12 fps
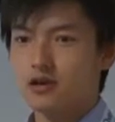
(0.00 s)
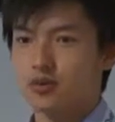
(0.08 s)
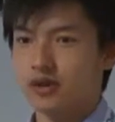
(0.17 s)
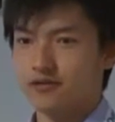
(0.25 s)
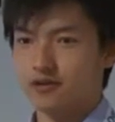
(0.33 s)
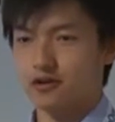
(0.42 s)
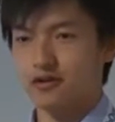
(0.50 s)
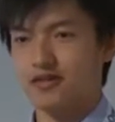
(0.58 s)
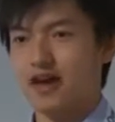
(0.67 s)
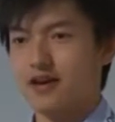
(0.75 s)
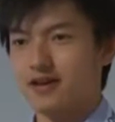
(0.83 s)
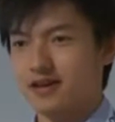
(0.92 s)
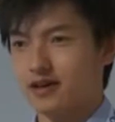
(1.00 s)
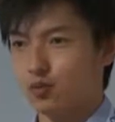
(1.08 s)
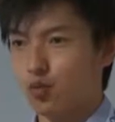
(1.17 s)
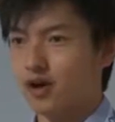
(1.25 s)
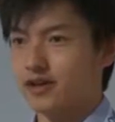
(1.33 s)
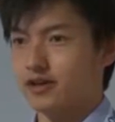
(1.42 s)
whatever that
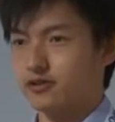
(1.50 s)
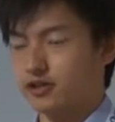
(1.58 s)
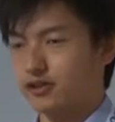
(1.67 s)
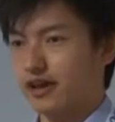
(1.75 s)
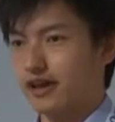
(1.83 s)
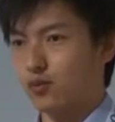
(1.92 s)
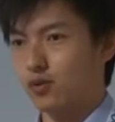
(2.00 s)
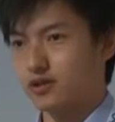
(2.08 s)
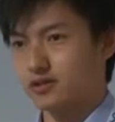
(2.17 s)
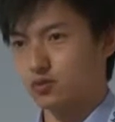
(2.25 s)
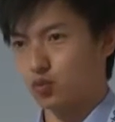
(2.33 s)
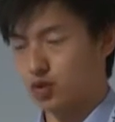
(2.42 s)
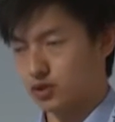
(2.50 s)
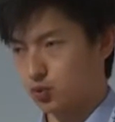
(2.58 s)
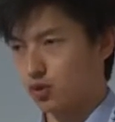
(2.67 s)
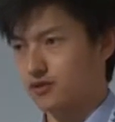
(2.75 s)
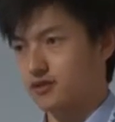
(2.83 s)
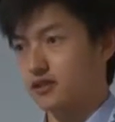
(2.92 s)
1-year delay was
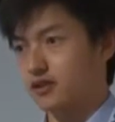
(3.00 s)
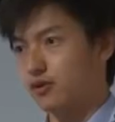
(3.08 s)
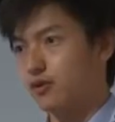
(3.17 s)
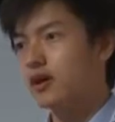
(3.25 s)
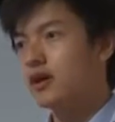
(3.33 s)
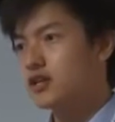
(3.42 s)
worth to you.